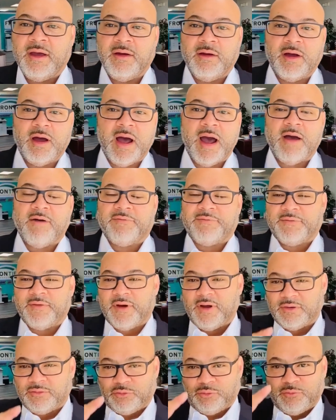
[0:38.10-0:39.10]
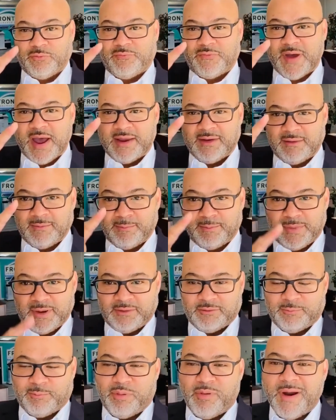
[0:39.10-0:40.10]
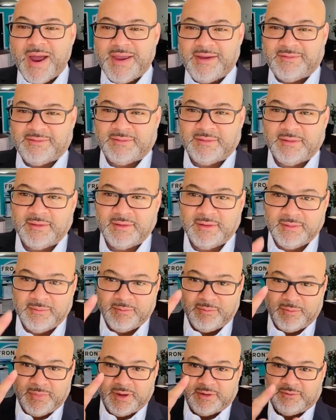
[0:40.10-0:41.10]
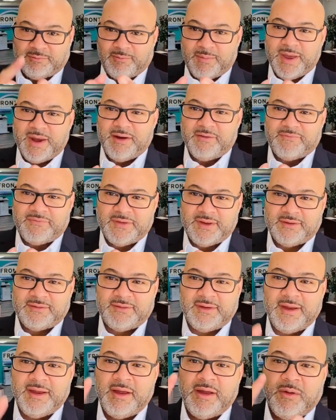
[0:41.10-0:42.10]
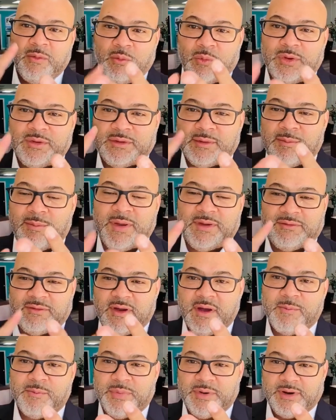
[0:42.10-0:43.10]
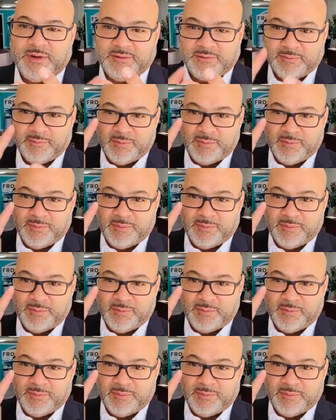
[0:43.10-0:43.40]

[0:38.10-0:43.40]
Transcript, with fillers: uh, for us to find the best price, best benefits with the best companies.